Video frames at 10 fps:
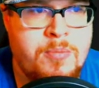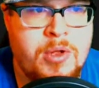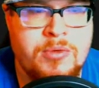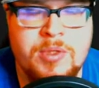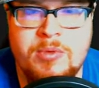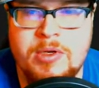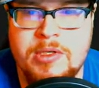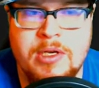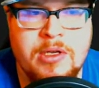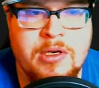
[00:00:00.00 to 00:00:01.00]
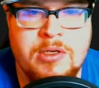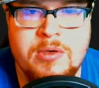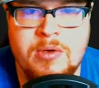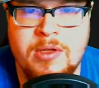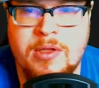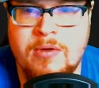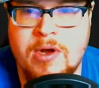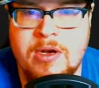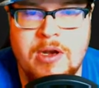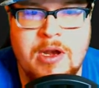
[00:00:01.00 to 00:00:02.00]
Bone Splitter's not going to do anything
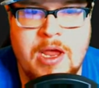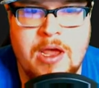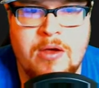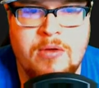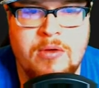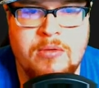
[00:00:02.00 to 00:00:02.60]
right now.